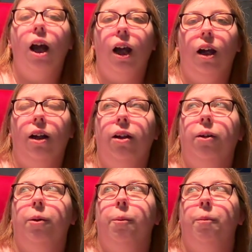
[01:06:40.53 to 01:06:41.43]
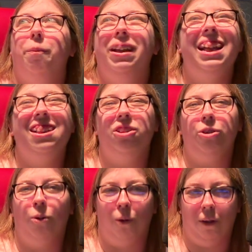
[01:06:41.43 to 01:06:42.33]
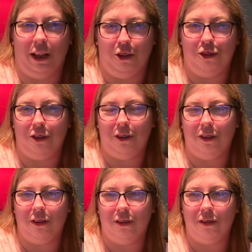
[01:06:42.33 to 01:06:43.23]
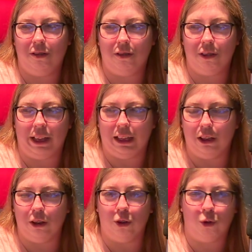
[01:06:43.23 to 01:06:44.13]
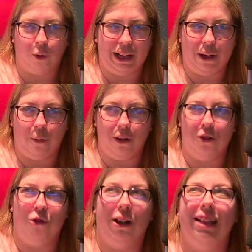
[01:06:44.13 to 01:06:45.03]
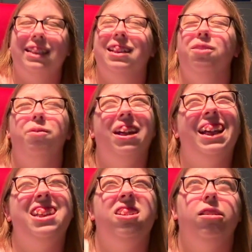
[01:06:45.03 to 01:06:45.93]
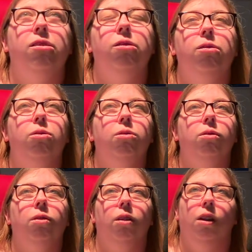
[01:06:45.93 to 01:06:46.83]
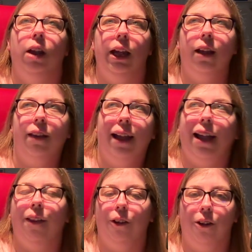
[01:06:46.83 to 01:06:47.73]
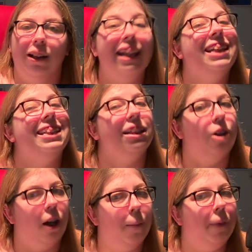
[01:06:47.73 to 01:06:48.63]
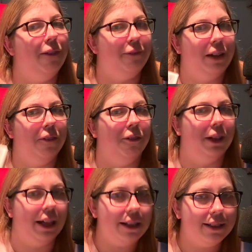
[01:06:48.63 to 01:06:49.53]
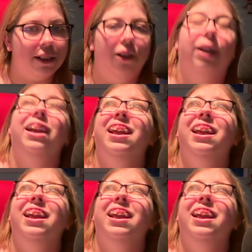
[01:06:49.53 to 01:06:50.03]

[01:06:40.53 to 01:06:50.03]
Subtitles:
But that's her coronation, like, crown and dress. And while I do like that look, it's not my favorite Elsa look.